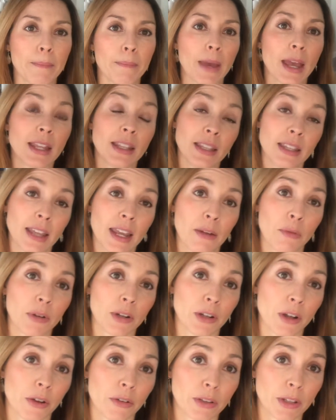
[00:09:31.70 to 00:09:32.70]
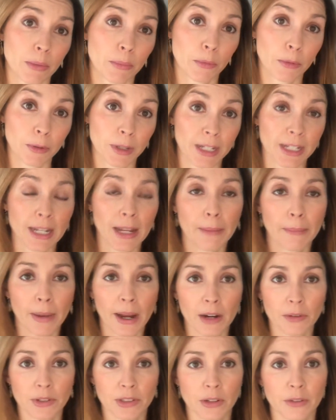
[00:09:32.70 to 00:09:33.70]
And they were known, the Mauryan
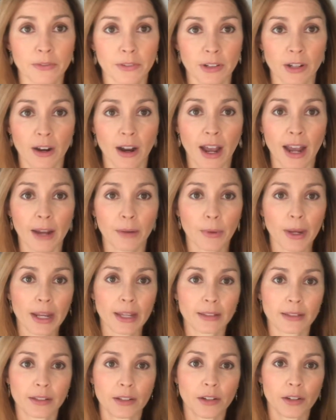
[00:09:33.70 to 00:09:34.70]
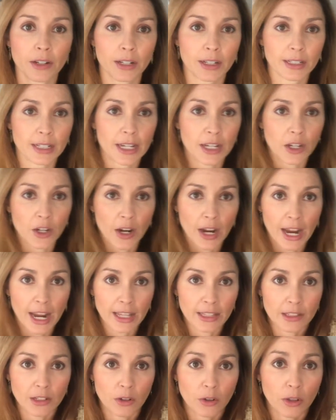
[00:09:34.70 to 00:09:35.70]
Empire was known for their highways. So you're gonna take your
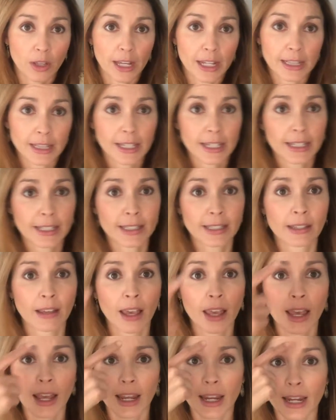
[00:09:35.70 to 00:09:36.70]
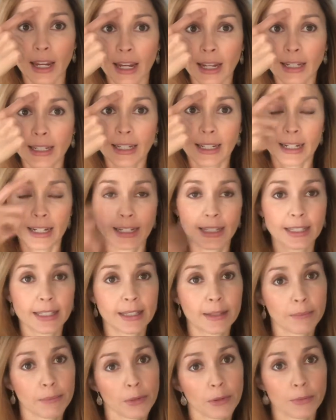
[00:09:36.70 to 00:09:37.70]
hands and go like this. Indians,
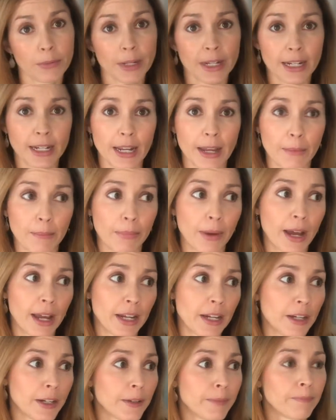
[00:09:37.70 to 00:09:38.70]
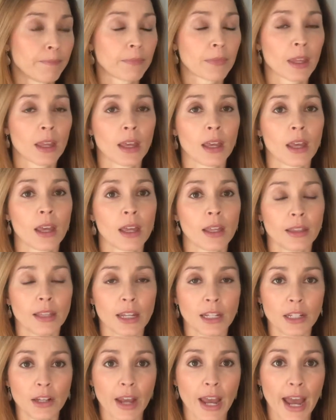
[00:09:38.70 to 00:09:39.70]
Mauryan Empire.
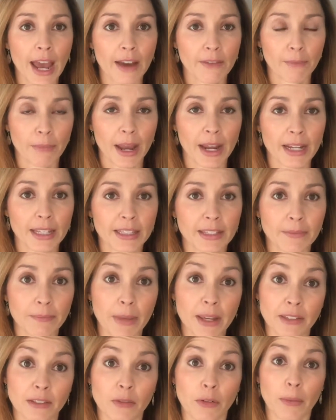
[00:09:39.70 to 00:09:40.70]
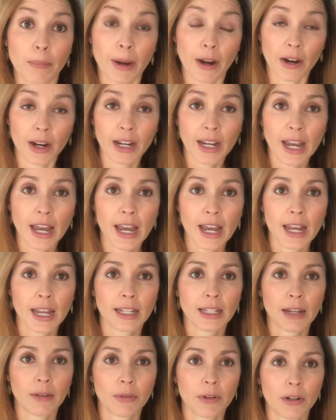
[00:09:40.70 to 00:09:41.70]
Then you have Mayans of Mesoamerica,
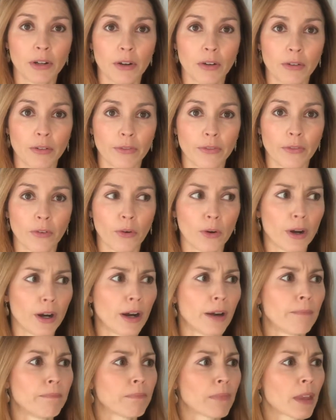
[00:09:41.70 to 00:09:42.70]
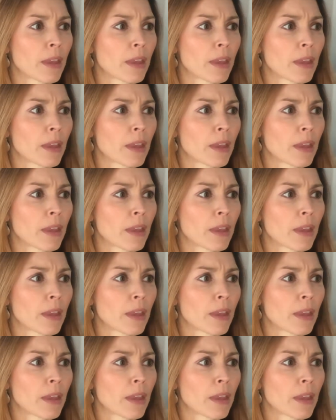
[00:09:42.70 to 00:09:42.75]
and they were known for